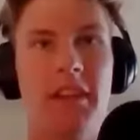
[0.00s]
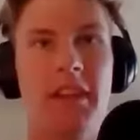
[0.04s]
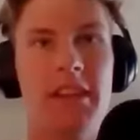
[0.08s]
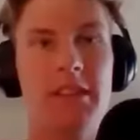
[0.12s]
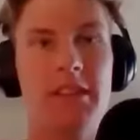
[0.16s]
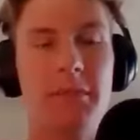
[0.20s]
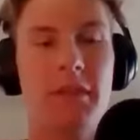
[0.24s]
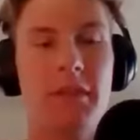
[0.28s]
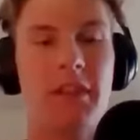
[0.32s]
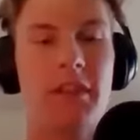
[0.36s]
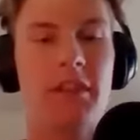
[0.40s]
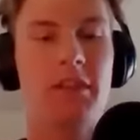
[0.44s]
has
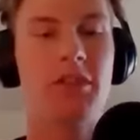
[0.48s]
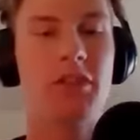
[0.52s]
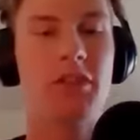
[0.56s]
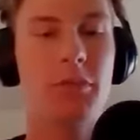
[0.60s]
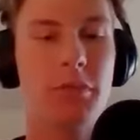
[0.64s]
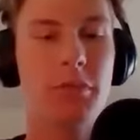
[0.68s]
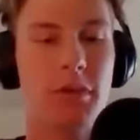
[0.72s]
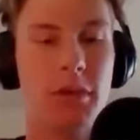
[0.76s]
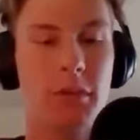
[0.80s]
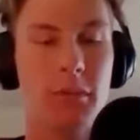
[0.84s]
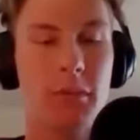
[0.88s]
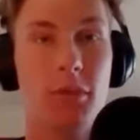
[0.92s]
been a
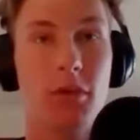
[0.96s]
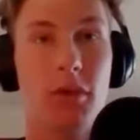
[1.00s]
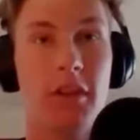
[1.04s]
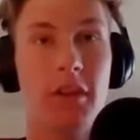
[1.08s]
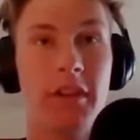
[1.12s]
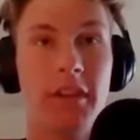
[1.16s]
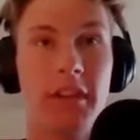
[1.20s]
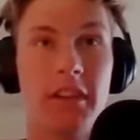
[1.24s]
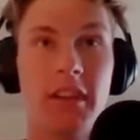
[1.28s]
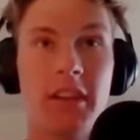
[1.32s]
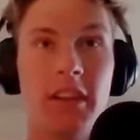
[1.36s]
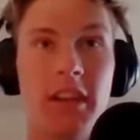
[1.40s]
super
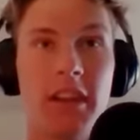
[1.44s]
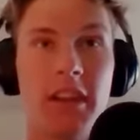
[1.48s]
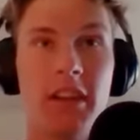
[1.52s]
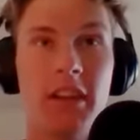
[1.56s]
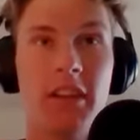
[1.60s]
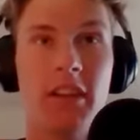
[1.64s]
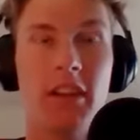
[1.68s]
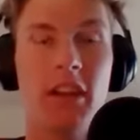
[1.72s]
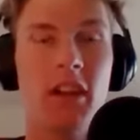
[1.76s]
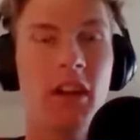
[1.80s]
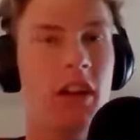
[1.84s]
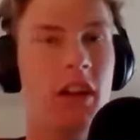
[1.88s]
important key
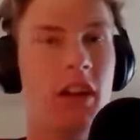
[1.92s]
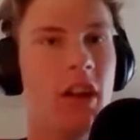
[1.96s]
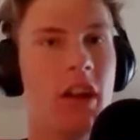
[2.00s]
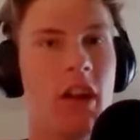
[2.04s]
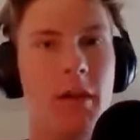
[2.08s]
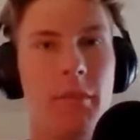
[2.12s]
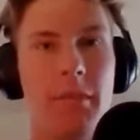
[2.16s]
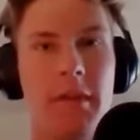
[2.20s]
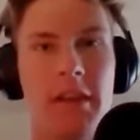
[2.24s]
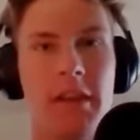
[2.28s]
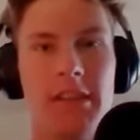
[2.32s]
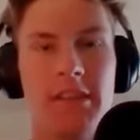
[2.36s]
to
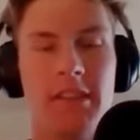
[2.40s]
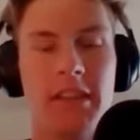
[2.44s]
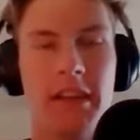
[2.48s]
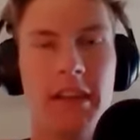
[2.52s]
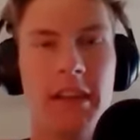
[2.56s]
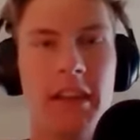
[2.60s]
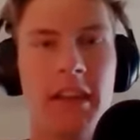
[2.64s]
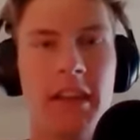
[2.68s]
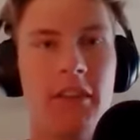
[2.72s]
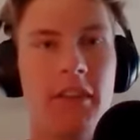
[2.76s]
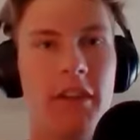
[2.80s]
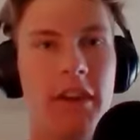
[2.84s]
basically
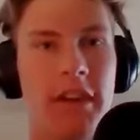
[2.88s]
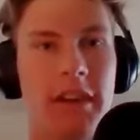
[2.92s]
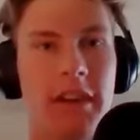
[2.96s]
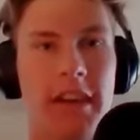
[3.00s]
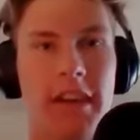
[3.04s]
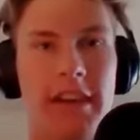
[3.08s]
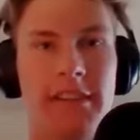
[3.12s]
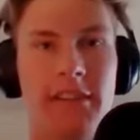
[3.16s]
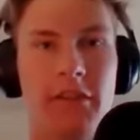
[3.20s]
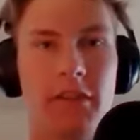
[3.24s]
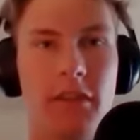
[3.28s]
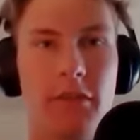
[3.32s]
any of our
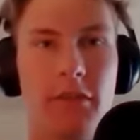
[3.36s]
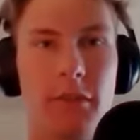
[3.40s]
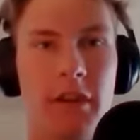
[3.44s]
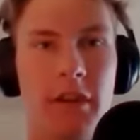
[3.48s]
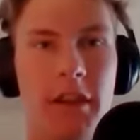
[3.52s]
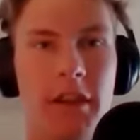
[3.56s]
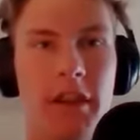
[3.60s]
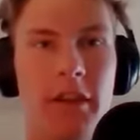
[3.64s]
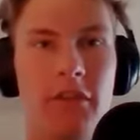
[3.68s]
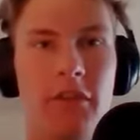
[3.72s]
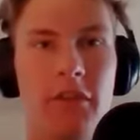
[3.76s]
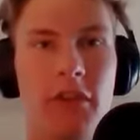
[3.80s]
guests we've been
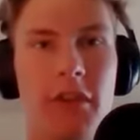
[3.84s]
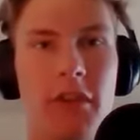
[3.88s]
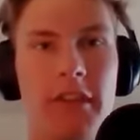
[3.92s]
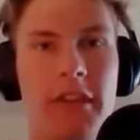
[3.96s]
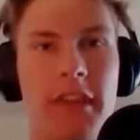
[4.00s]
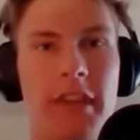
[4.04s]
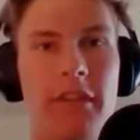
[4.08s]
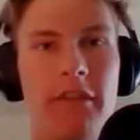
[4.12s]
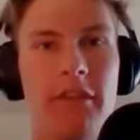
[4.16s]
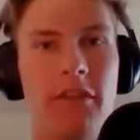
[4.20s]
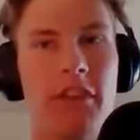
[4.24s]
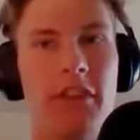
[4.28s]
interviewing.
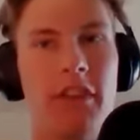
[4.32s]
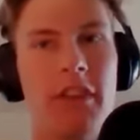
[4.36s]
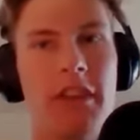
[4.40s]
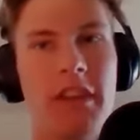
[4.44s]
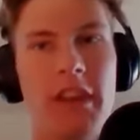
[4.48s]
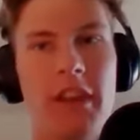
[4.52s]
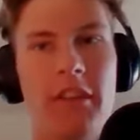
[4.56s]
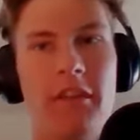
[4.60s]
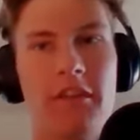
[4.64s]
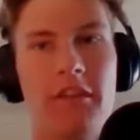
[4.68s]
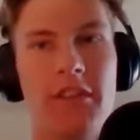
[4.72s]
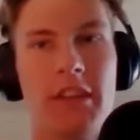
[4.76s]
They've
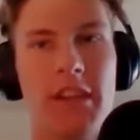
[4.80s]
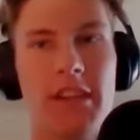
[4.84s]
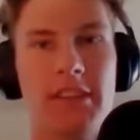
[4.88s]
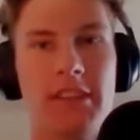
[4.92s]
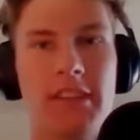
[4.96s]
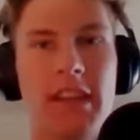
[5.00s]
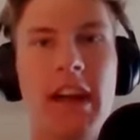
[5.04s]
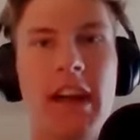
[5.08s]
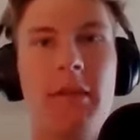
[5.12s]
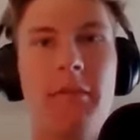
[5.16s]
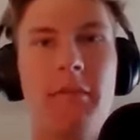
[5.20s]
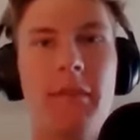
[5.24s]
really emphasized
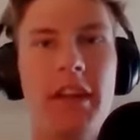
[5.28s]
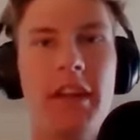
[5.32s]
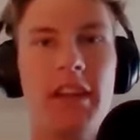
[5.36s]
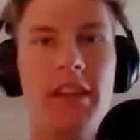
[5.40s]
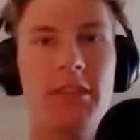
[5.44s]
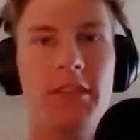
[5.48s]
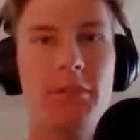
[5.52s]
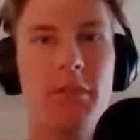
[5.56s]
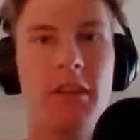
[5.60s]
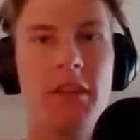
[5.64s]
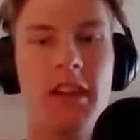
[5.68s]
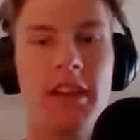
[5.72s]
time
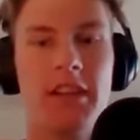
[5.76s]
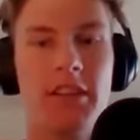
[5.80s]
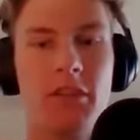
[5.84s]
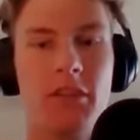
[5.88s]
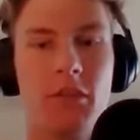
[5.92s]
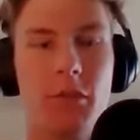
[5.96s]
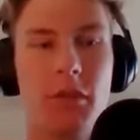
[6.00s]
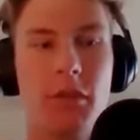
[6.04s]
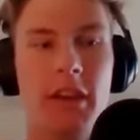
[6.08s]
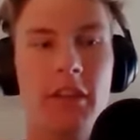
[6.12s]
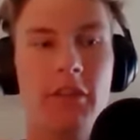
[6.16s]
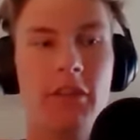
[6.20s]
management as a
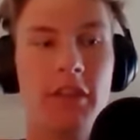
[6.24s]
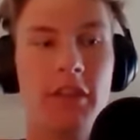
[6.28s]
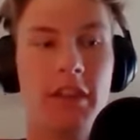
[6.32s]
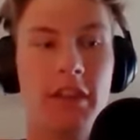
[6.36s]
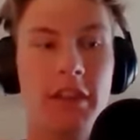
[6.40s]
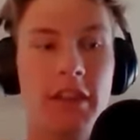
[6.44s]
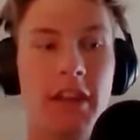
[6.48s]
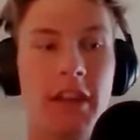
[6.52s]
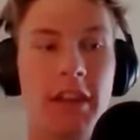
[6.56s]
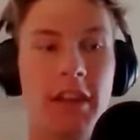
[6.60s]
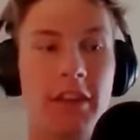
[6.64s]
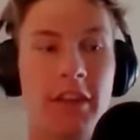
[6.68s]
way for
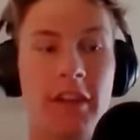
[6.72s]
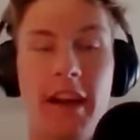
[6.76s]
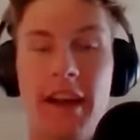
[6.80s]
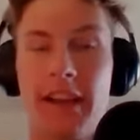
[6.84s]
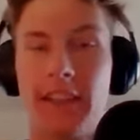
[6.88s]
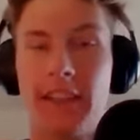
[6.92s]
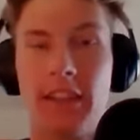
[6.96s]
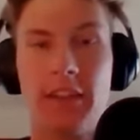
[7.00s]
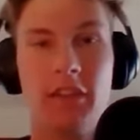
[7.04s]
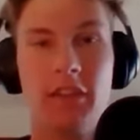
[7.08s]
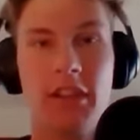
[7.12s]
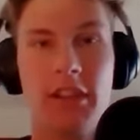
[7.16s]
getting their
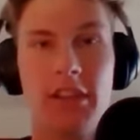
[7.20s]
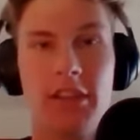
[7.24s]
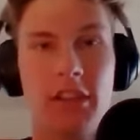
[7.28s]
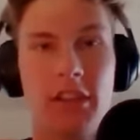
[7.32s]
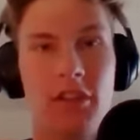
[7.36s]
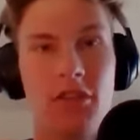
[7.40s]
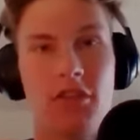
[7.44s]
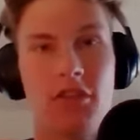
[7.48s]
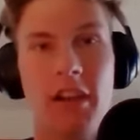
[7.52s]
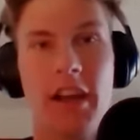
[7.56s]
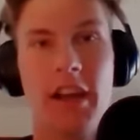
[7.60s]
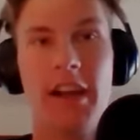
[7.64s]
activities
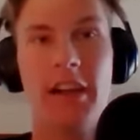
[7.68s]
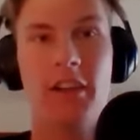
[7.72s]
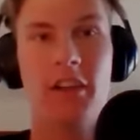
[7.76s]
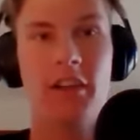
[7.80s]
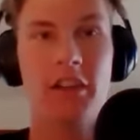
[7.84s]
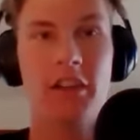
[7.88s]
on track, or